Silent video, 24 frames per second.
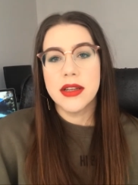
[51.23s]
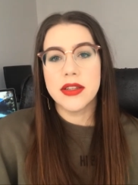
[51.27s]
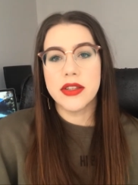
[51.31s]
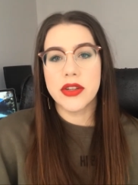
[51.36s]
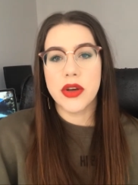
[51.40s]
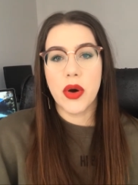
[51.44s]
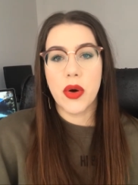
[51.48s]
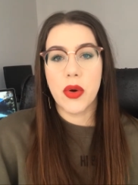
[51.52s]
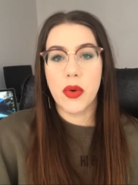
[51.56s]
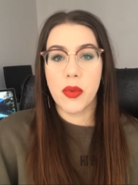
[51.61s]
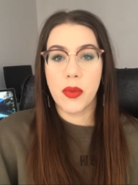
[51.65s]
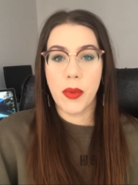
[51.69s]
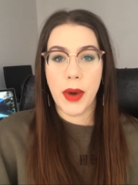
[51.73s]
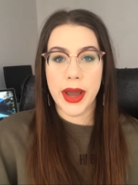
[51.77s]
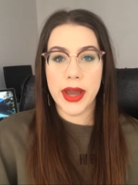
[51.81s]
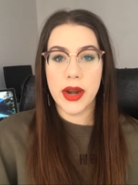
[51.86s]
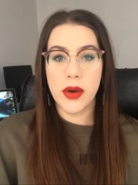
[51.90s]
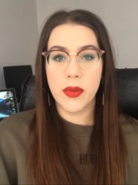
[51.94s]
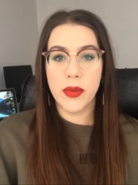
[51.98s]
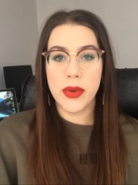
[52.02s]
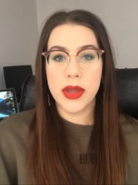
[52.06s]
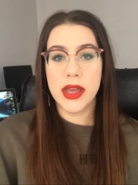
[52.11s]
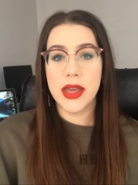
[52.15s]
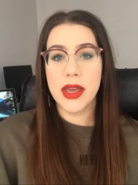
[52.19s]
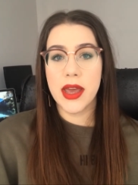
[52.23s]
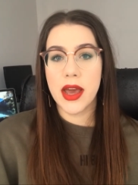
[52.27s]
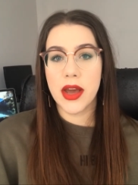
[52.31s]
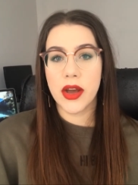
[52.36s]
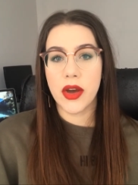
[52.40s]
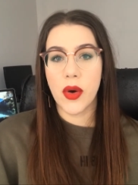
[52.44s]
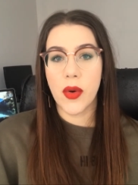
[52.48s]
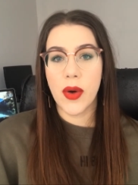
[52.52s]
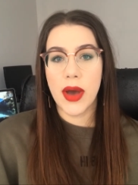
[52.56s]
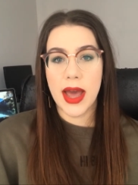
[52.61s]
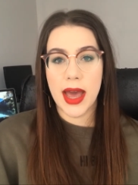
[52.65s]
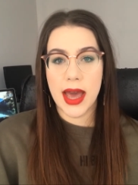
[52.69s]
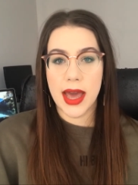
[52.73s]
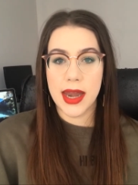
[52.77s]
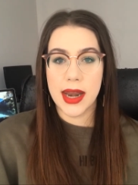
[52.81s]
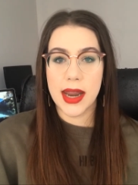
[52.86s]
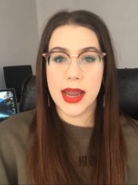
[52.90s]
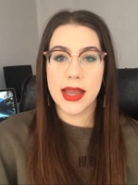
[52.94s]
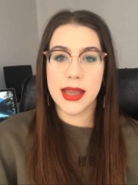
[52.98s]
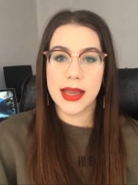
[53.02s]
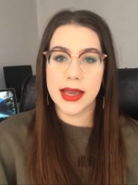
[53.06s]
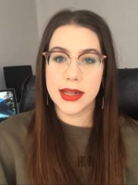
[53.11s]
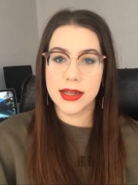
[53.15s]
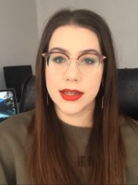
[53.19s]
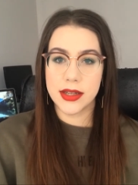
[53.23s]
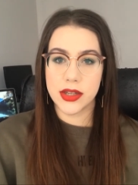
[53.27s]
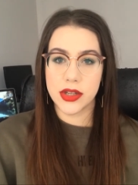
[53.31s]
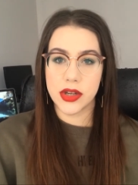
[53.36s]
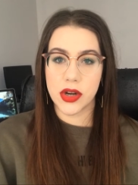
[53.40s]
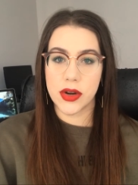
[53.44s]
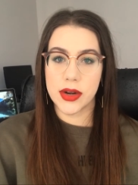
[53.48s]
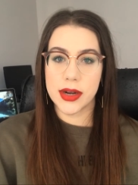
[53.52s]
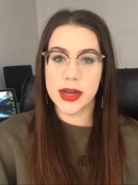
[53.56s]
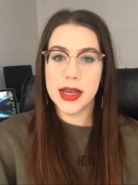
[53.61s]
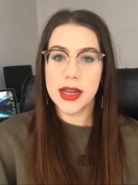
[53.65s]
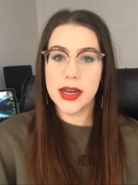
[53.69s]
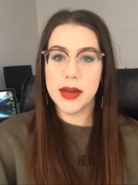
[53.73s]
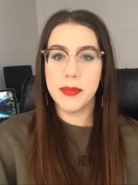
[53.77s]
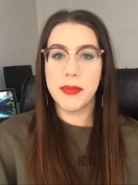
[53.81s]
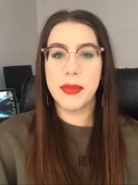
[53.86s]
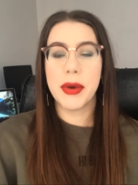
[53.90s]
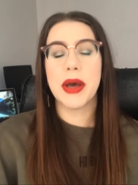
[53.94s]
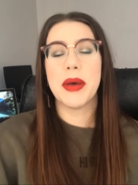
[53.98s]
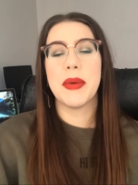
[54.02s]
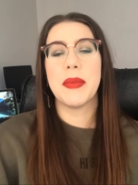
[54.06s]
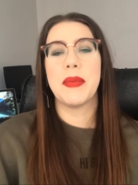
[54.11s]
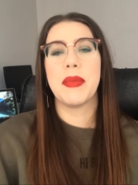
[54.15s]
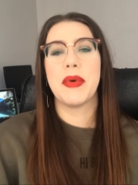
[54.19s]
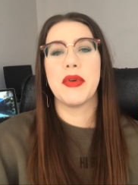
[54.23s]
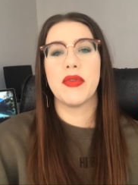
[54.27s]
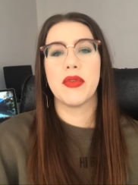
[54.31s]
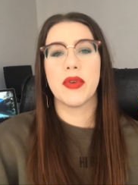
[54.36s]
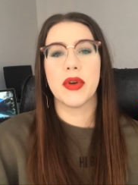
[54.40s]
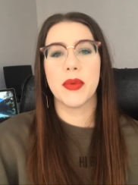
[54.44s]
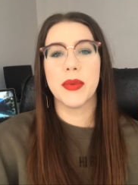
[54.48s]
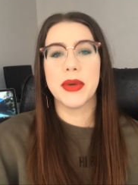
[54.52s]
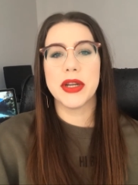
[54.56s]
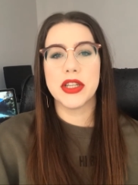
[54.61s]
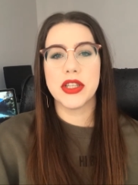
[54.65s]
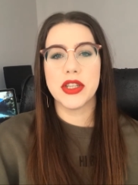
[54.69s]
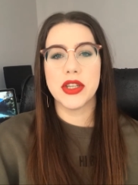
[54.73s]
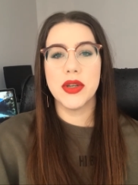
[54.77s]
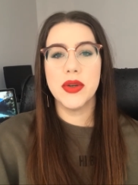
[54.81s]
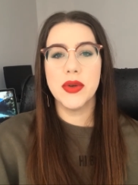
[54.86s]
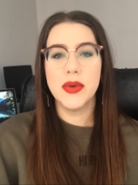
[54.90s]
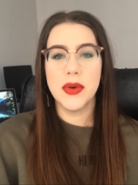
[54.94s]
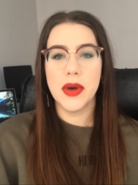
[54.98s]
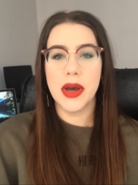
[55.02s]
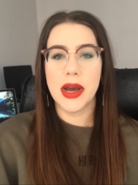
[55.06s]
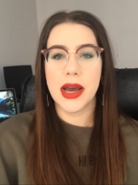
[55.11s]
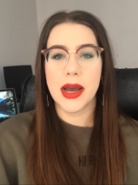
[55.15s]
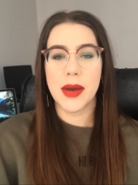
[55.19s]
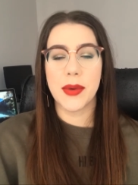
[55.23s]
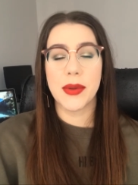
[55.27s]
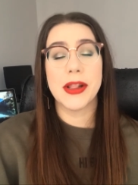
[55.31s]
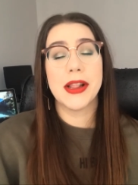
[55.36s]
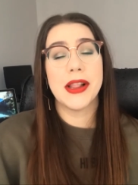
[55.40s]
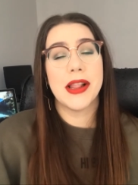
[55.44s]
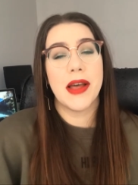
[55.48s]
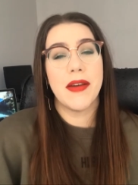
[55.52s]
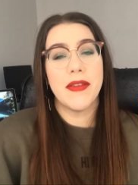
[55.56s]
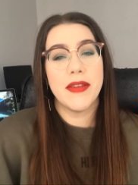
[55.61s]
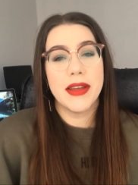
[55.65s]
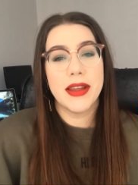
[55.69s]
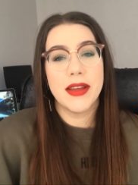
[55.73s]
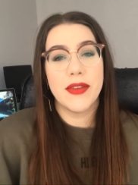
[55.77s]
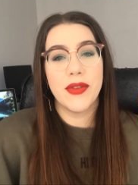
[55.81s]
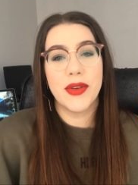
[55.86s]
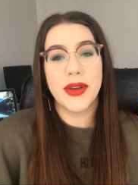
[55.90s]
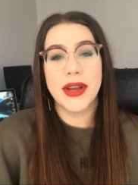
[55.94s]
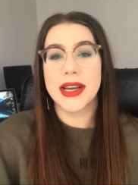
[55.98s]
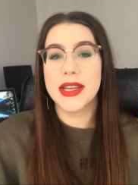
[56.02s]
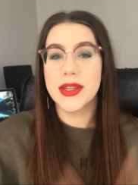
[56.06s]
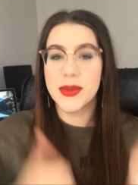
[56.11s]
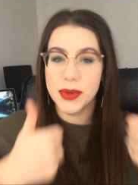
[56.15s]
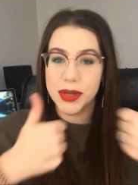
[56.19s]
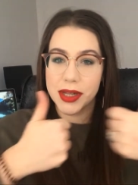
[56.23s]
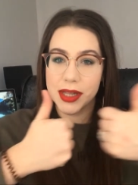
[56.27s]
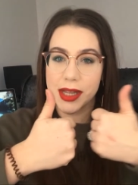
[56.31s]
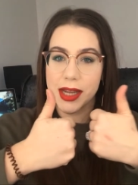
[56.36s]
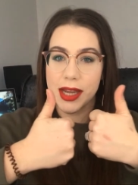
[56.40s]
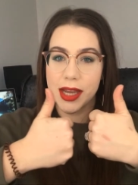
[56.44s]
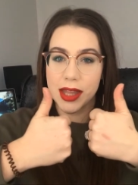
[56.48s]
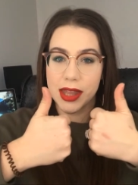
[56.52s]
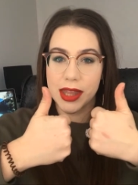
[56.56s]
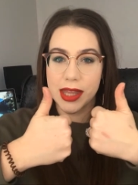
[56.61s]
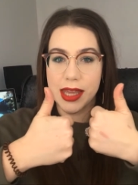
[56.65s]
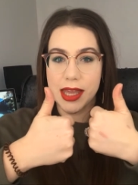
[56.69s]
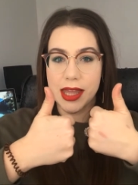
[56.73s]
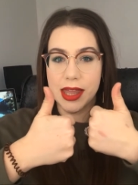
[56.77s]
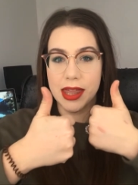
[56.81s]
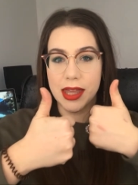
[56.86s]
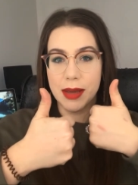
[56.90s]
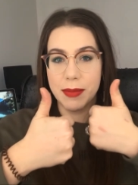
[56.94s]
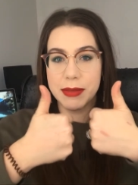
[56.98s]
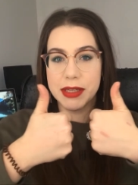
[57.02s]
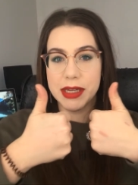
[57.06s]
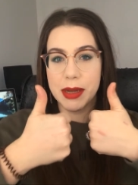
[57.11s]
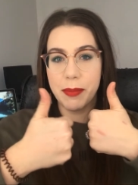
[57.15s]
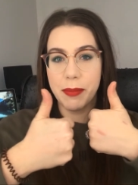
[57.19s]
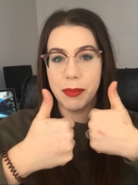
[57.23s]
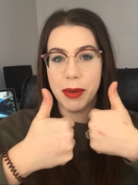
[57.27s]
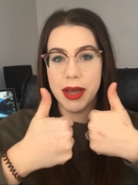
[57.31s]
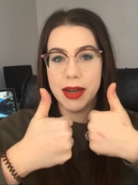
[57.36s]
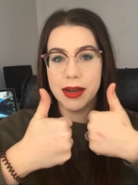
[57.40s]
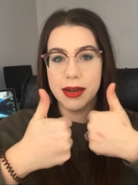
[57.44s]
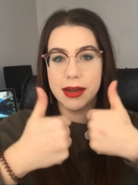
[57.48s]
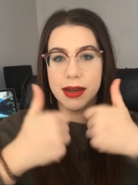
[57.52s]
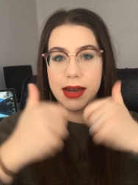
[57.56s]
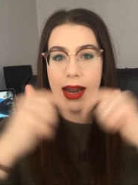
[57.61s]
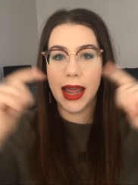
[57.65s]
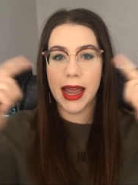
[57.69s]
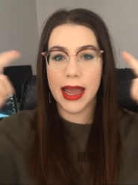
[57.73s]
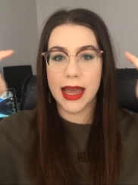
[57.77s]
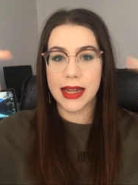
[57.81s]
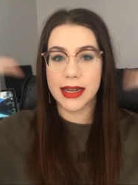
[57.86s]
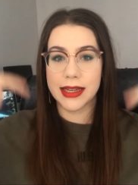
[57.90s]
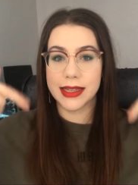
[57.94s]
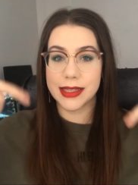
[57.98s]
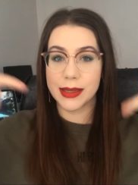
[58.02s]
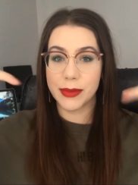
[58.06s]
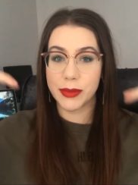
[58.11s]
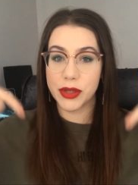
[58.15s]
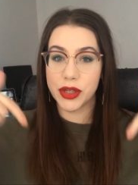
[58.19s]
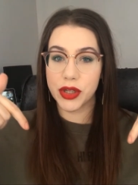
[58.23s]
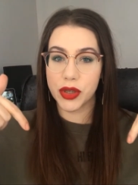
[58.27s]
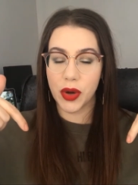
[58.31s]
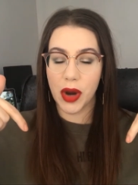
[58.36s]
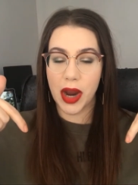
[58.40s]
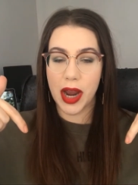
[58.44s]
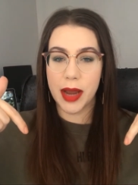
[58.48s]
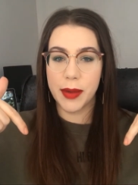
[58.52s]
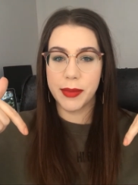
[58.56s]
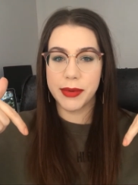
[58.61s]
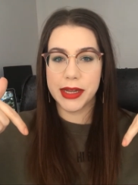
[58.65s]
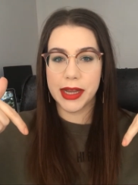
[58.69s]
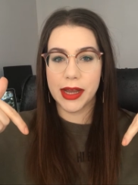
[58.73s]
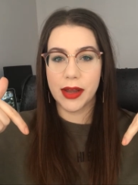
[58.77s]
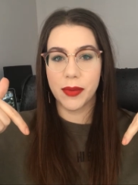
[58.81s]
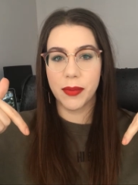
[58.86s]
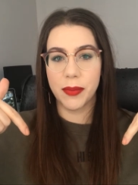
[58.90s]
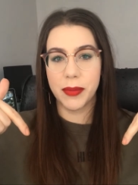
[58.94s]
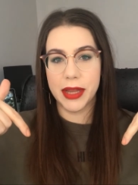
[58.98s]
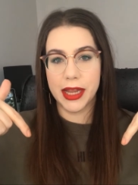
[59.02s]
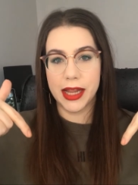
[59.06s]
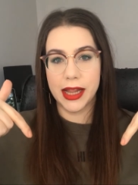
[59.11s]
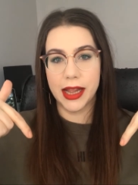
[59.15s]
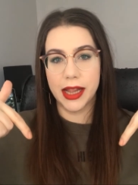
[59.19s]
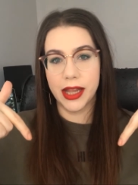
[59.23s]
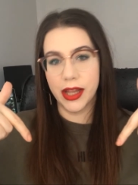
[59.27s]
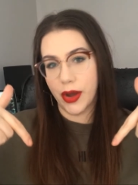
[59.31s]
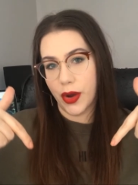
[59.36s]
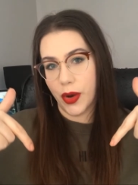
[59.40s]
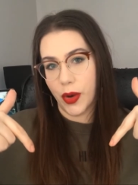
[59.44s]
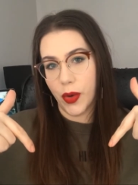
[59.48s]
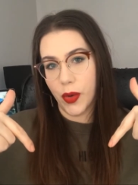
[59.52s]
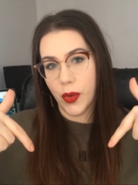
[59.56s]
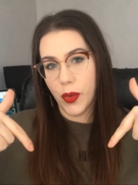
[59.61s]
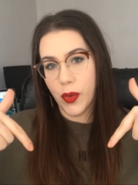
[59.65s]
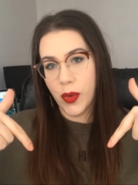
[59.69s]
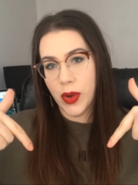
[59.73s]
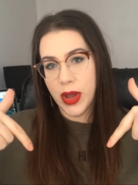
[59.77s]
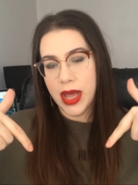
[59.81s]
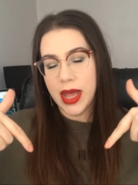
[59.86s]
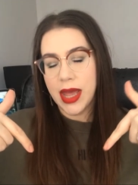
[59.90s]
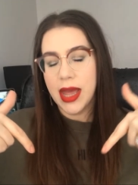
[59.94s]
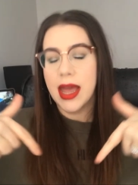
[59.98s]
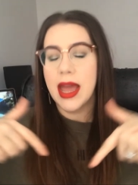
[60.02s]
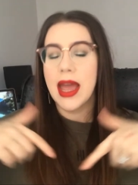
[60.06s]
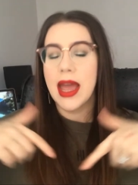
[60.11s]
So why don't we go ahead and get started? But before we do, I would love it if you guys would click the thumbs up button and subscribe down below.